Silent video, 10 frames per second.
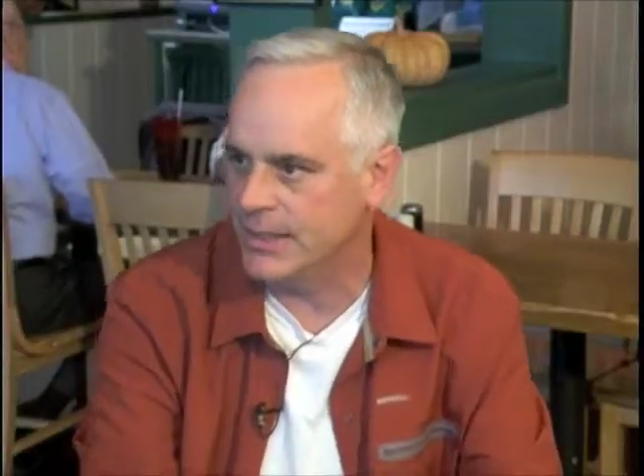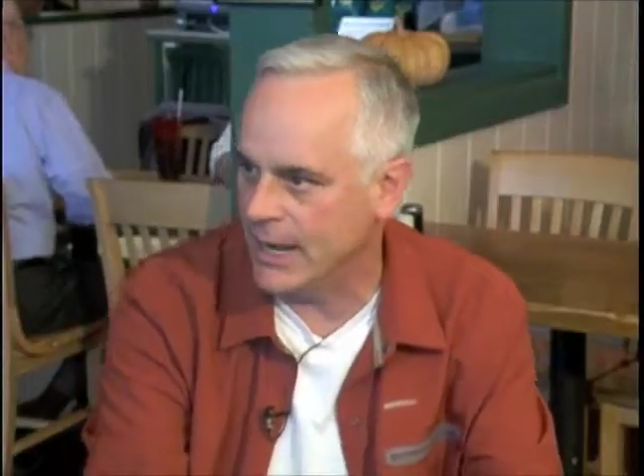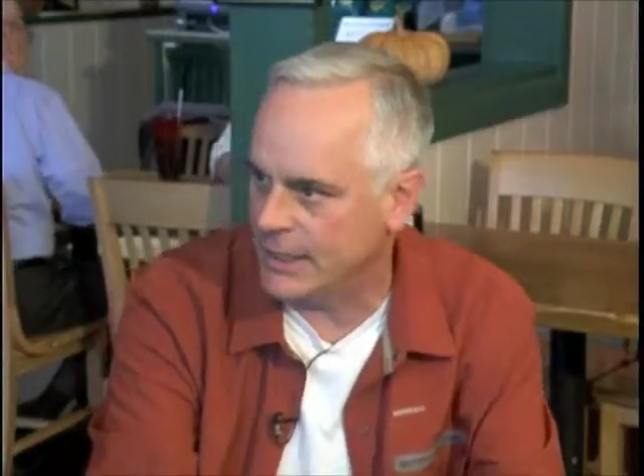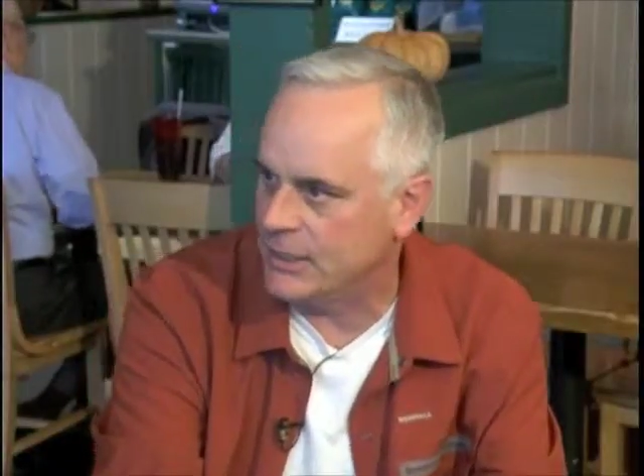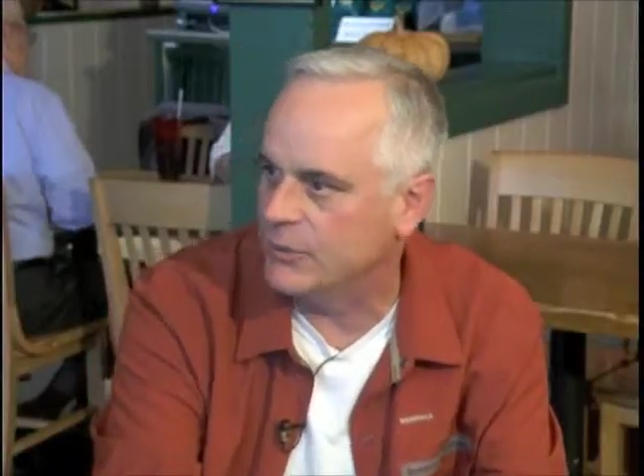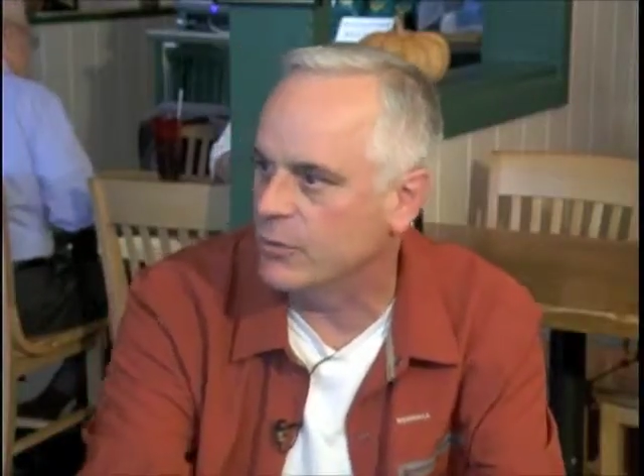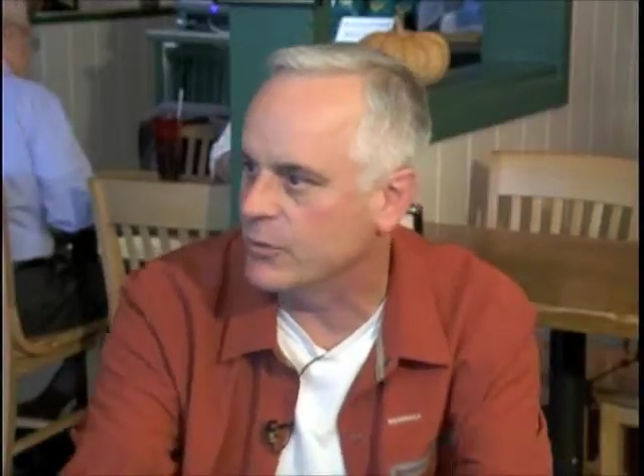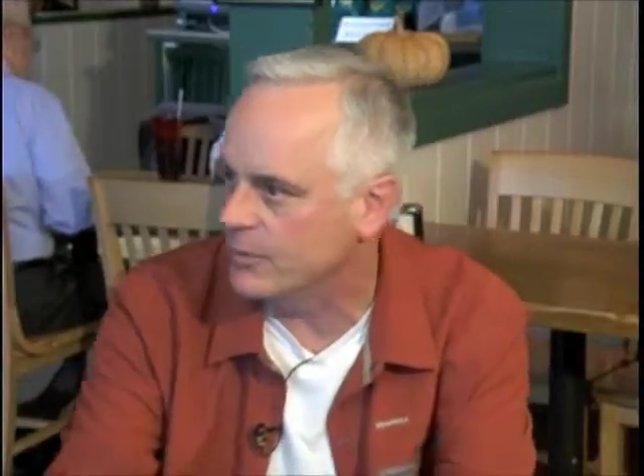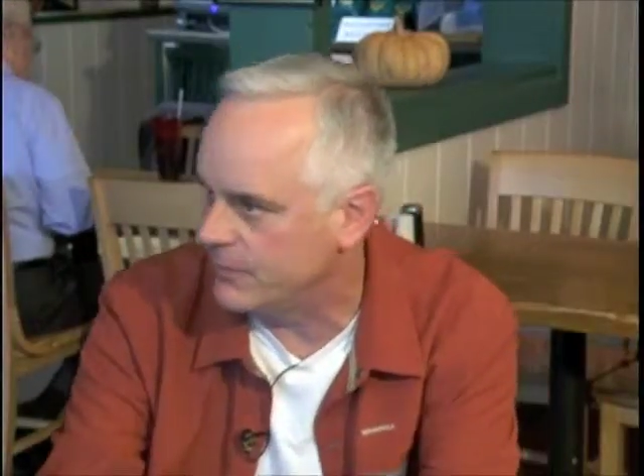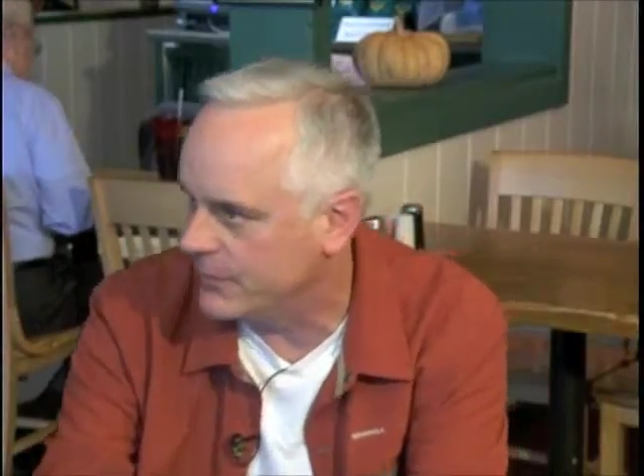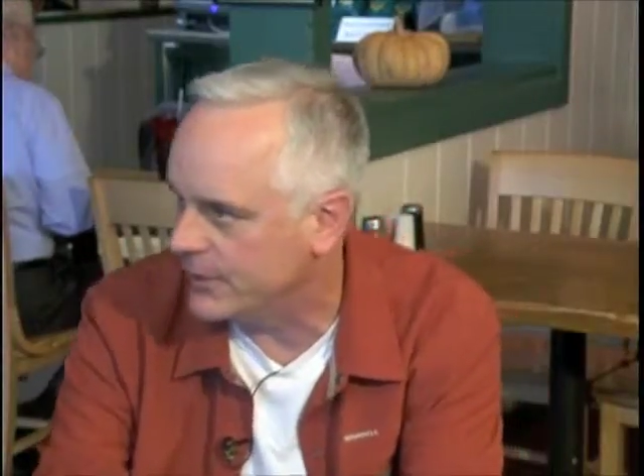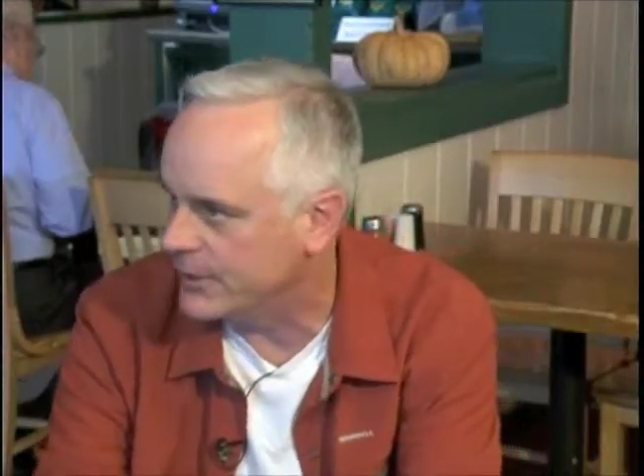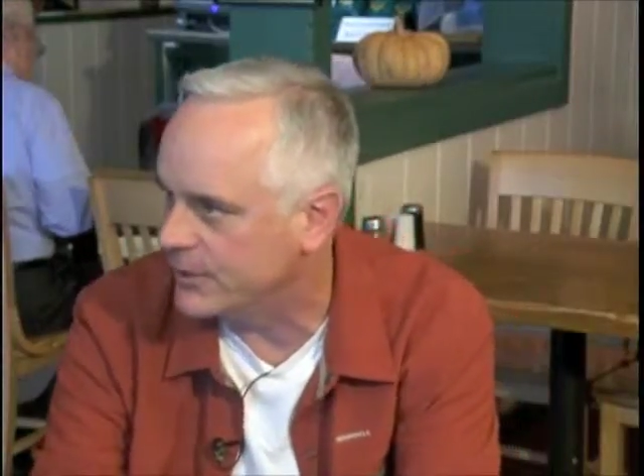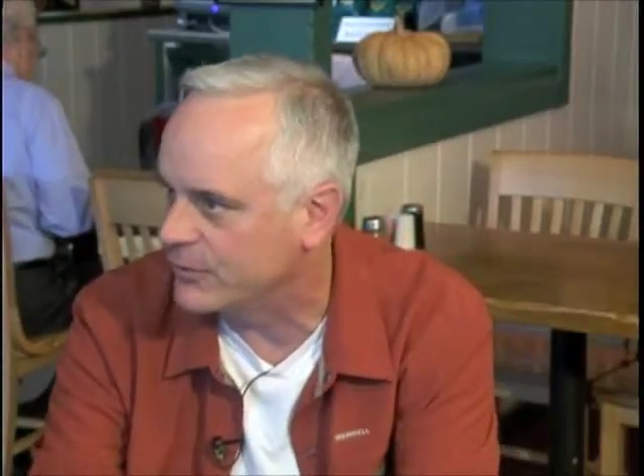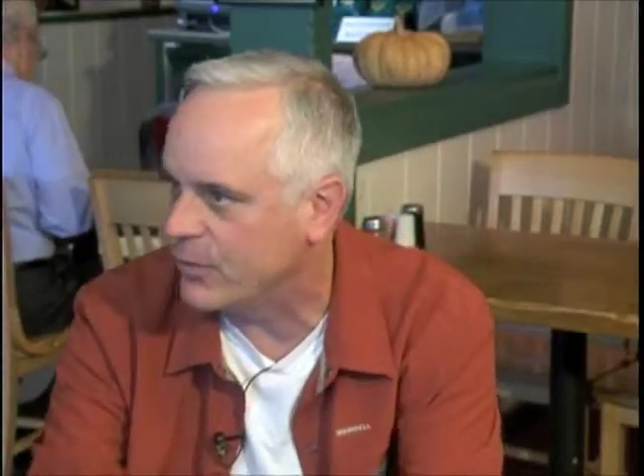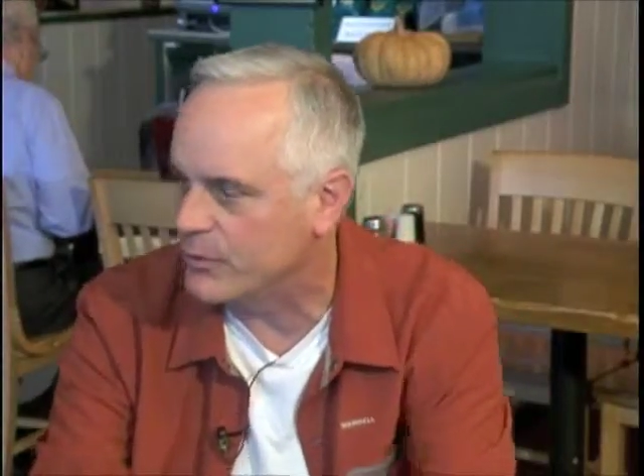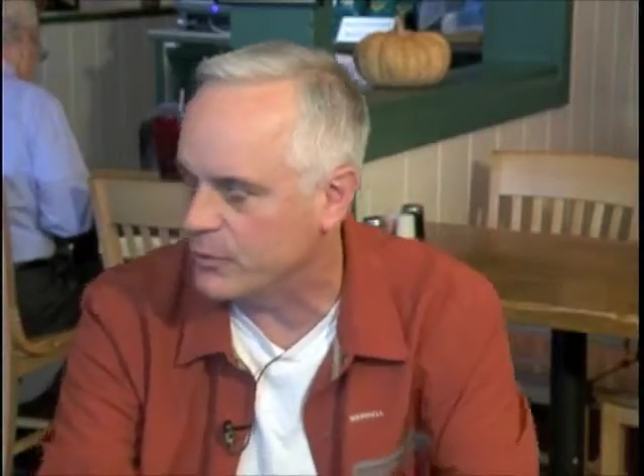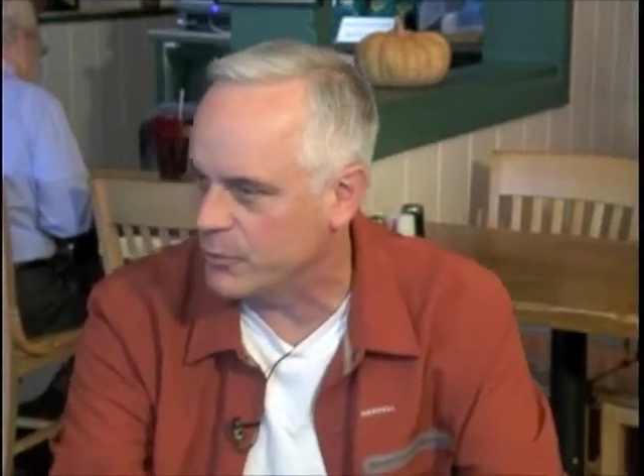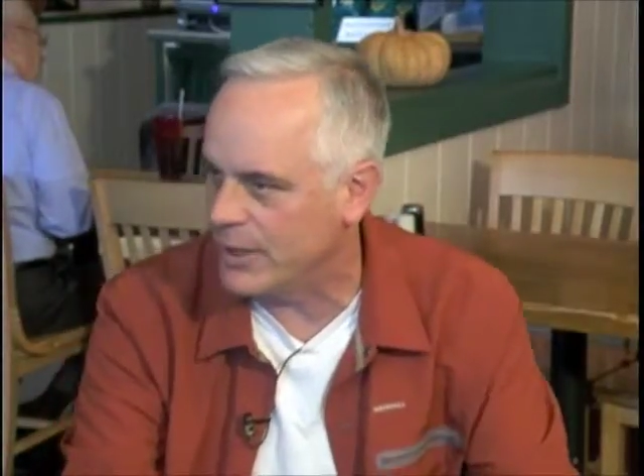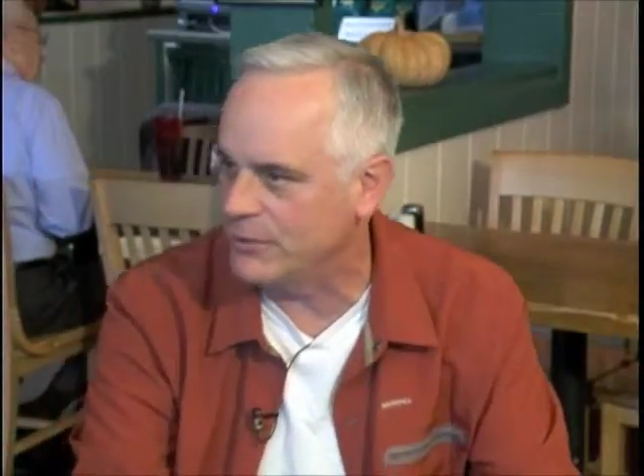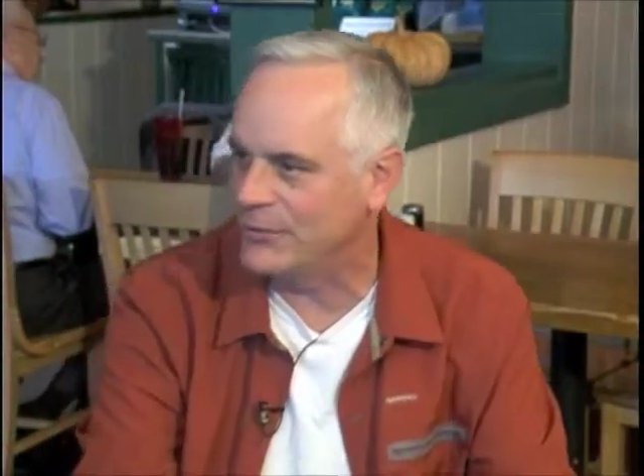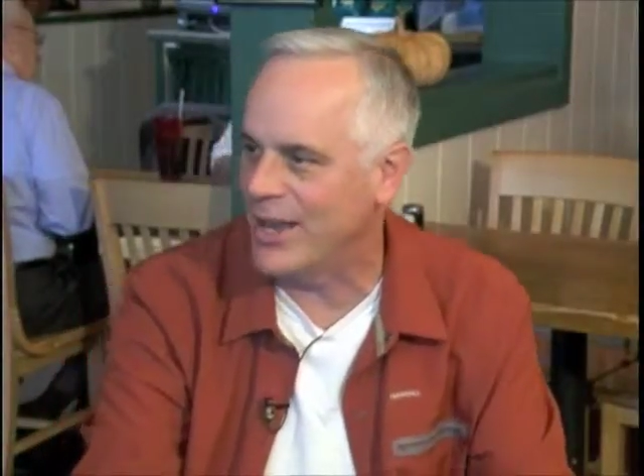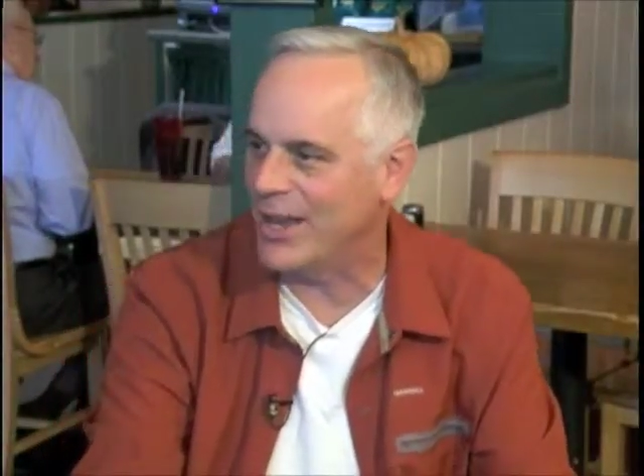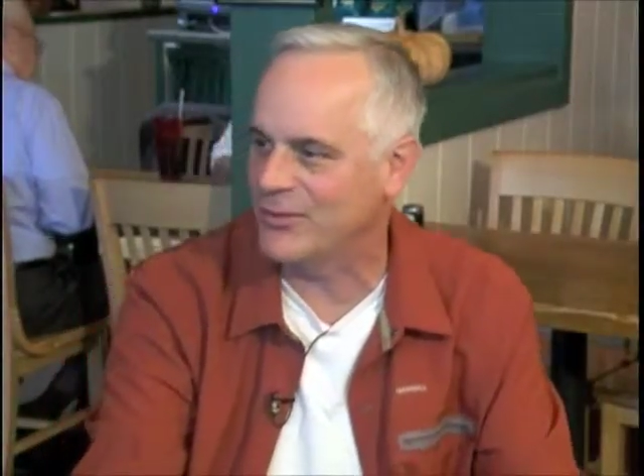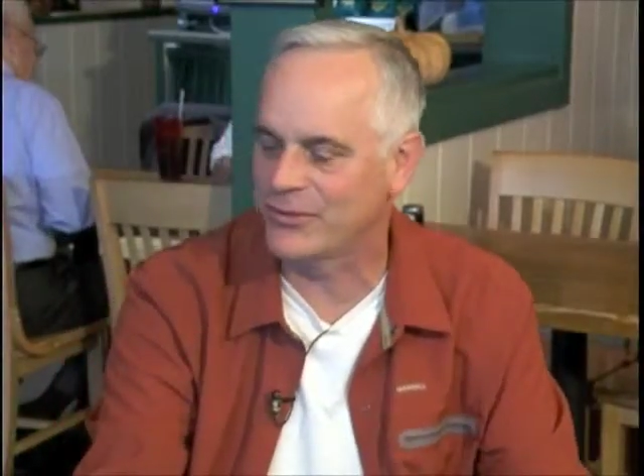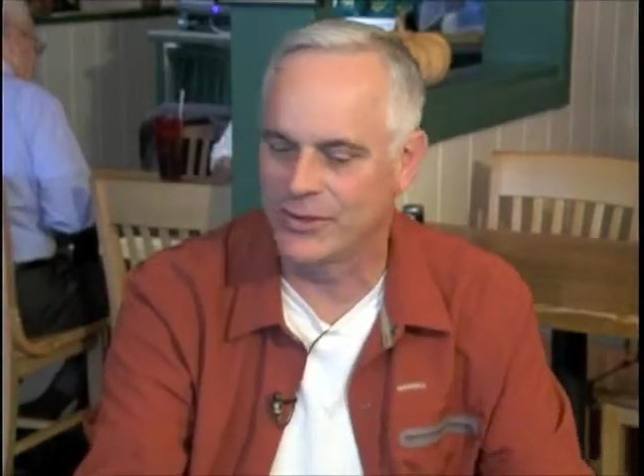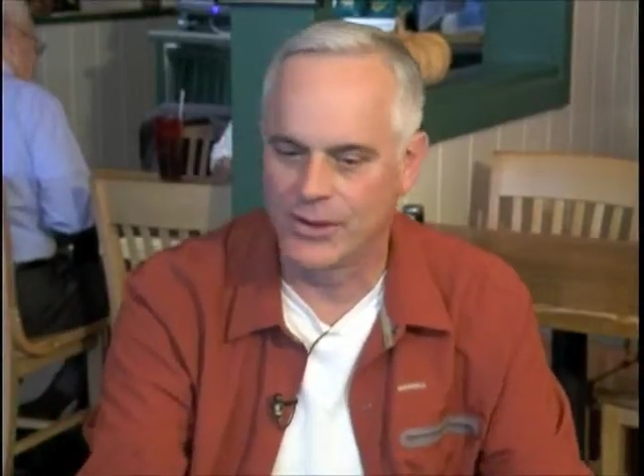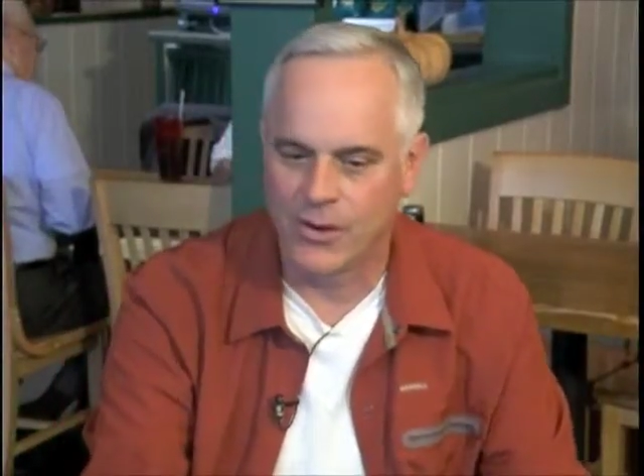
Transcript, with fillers: the Yankees or the Phillies or the Red Sox